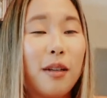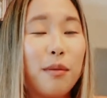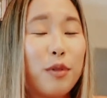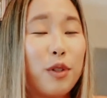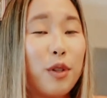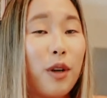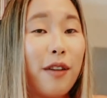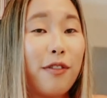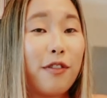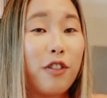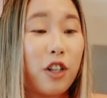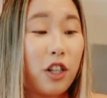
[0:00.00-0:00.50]

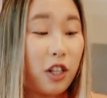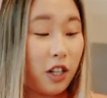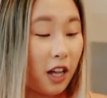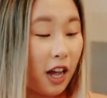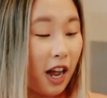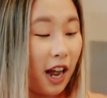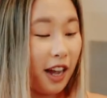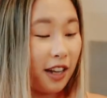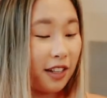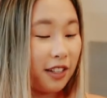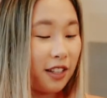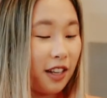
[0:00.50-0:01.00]
So after
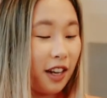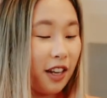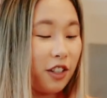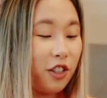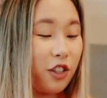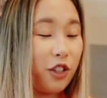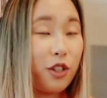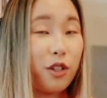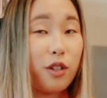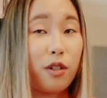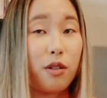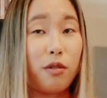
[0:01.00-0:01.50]
class, I
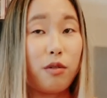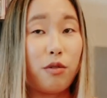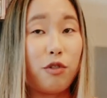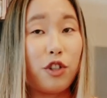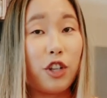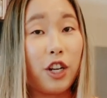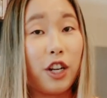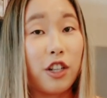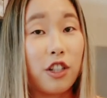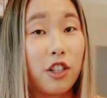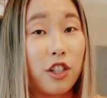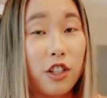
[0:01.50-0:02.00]
just
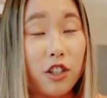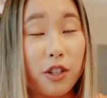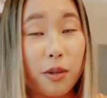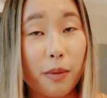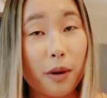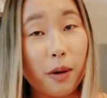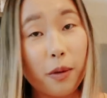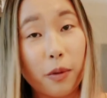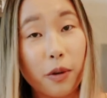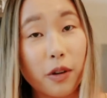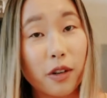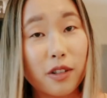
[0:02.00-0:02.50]
change into
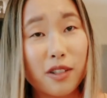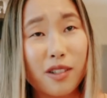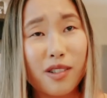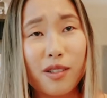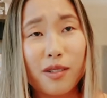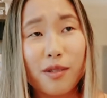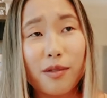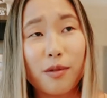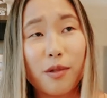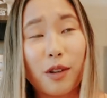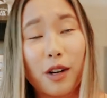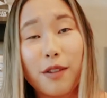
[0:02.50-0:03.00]
my work,
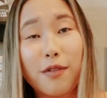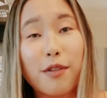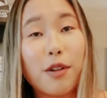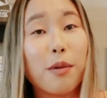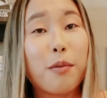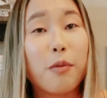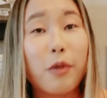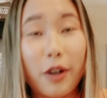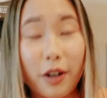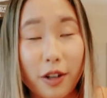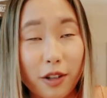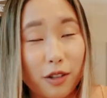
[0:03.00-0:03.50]
whatever
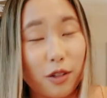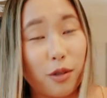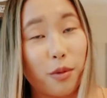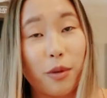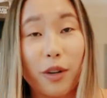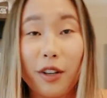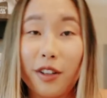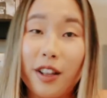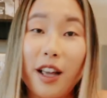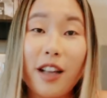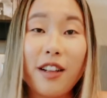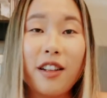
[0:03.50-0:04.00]
I'm wearing to
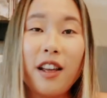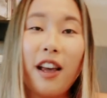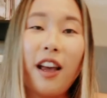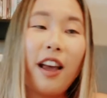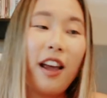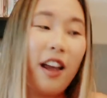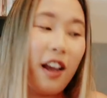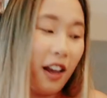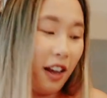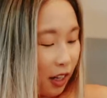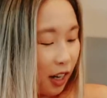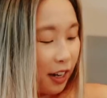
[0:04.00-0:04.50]
work that
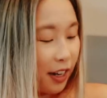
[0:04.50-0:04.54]
day.